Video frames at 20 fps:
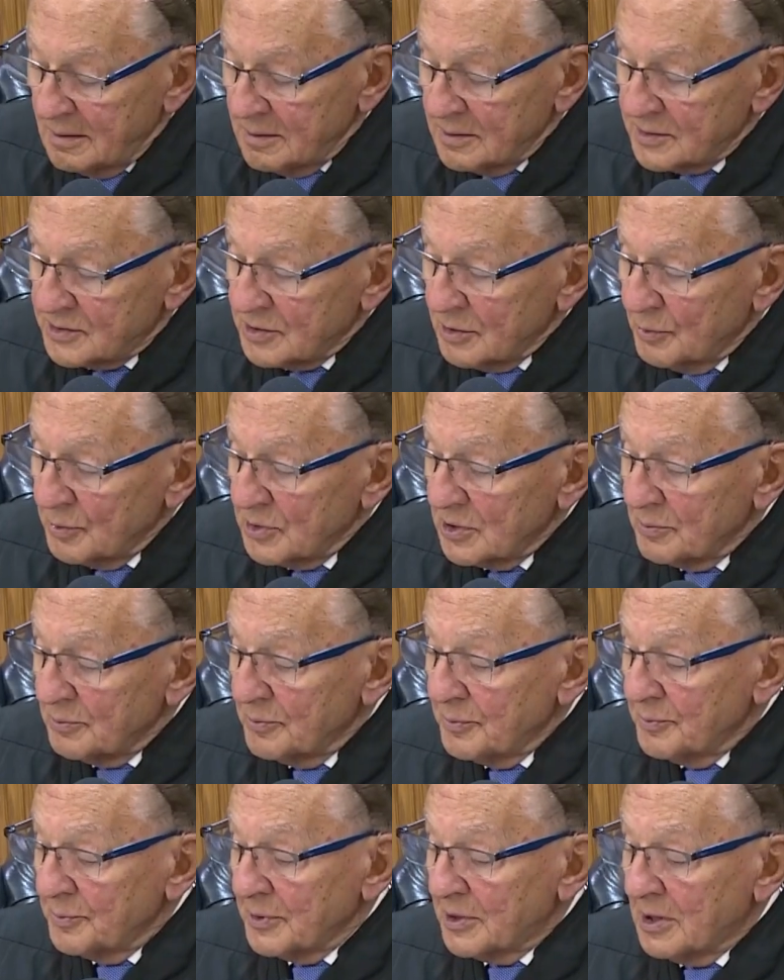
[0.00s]
So when you
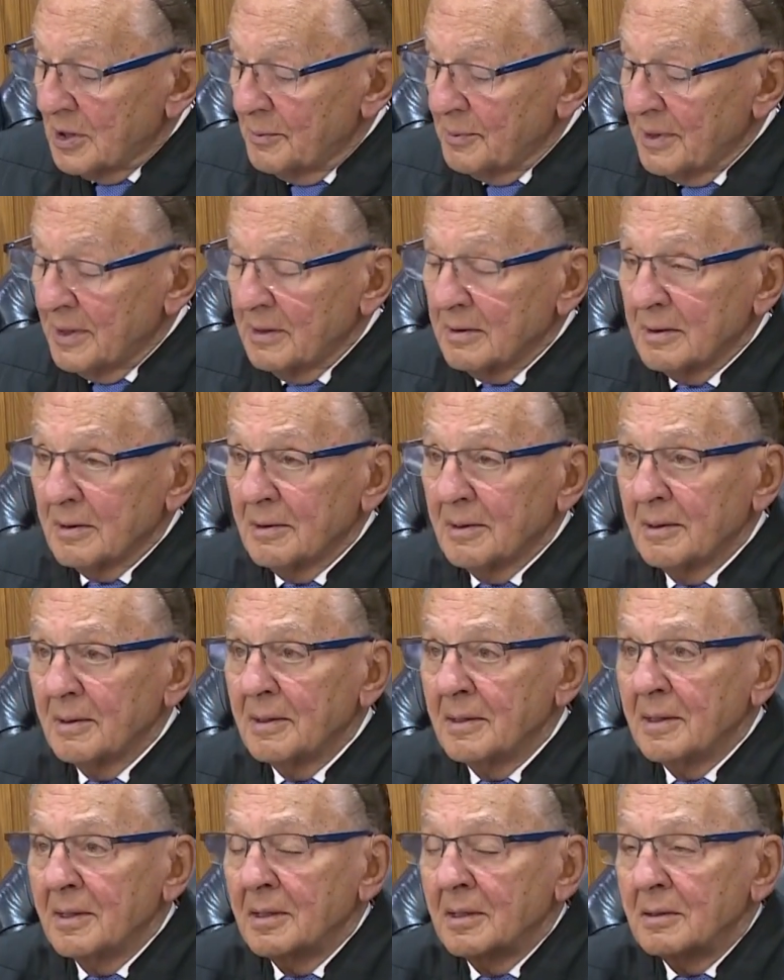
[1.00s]
become a uh,
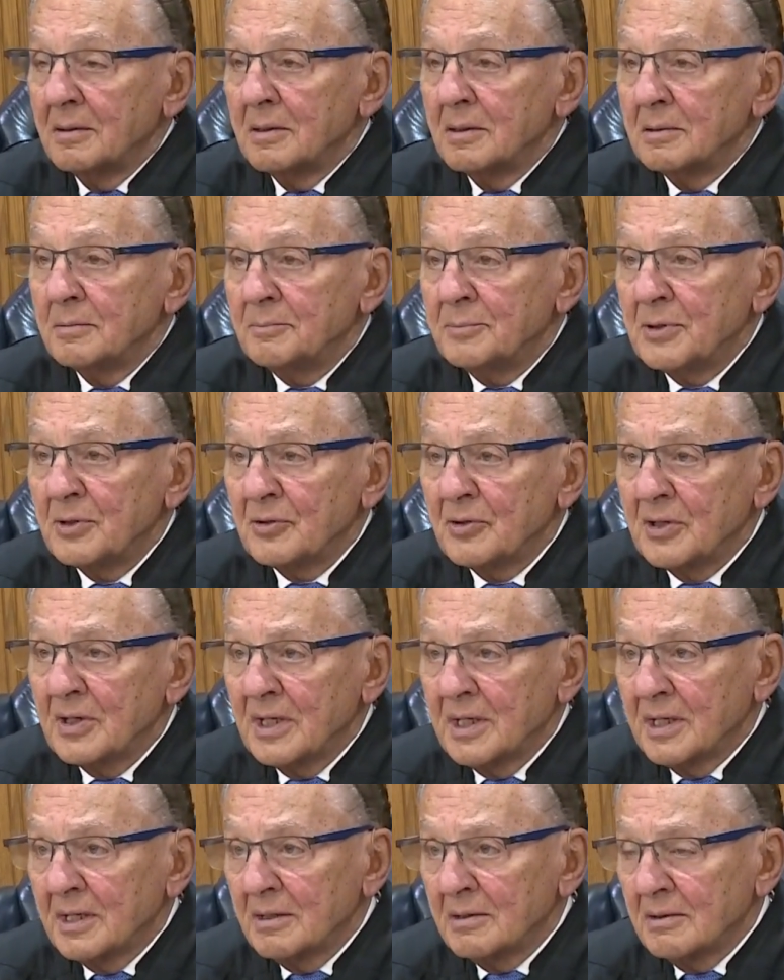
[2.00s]

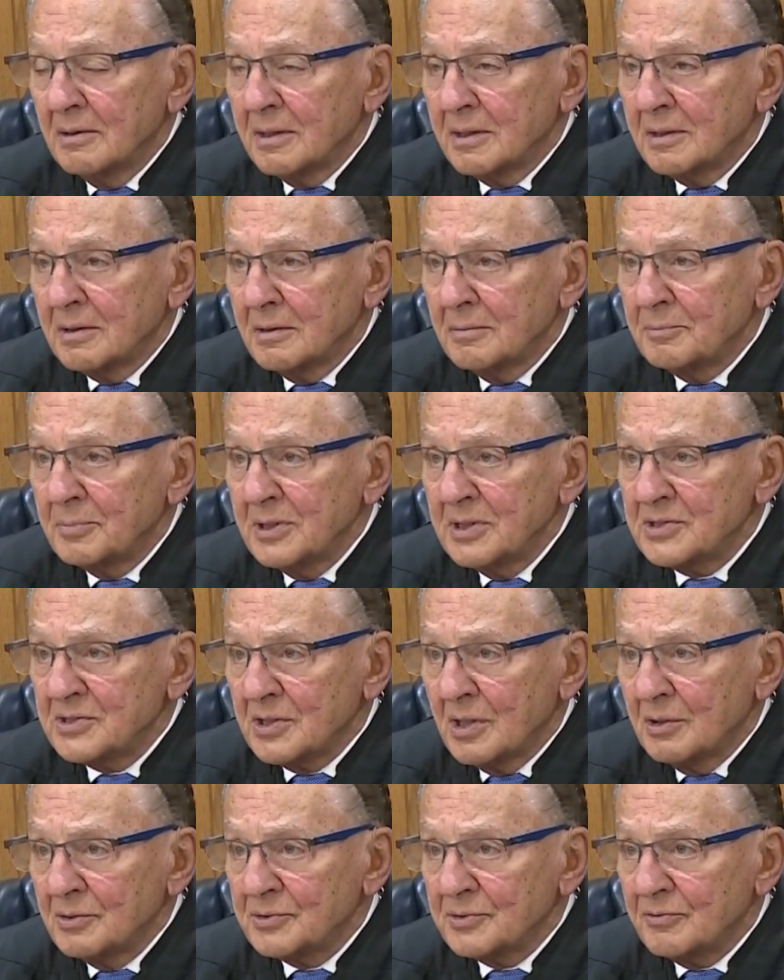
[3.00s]
billionaire like uh,
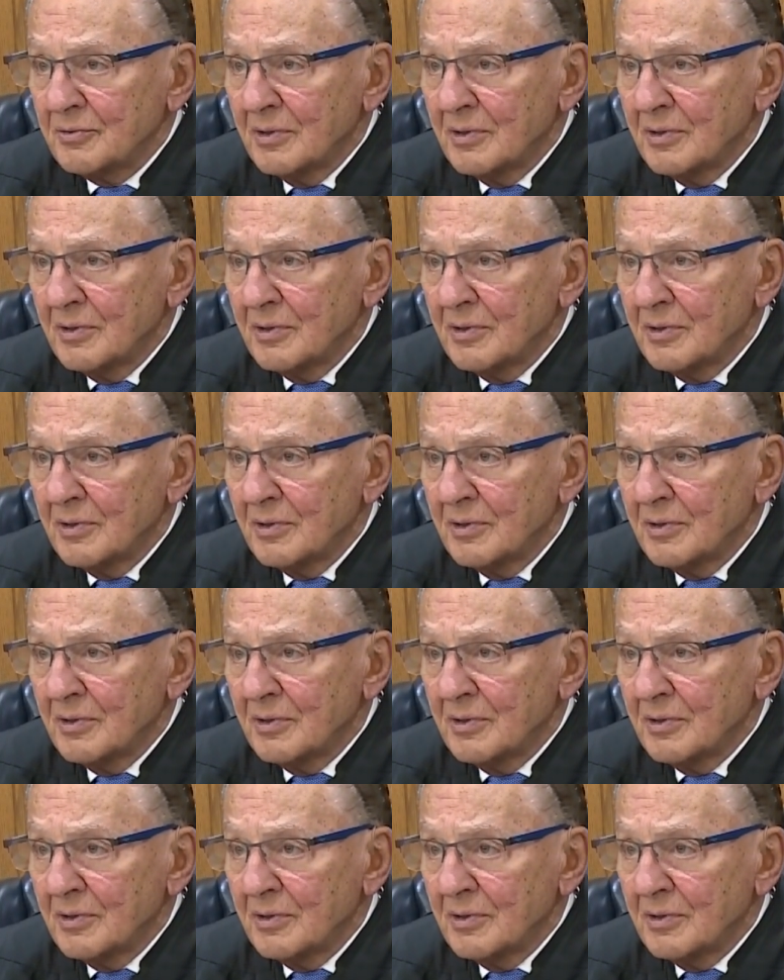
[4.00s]
Bezos,